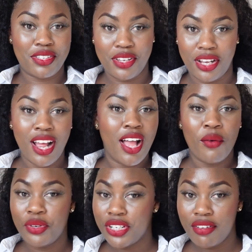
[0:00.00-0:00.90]
you can,
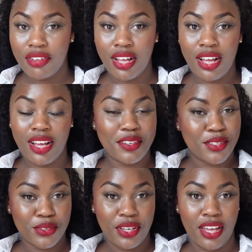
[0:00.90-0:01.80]
whichever is
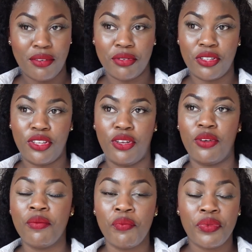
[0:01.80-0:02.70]
okay with you.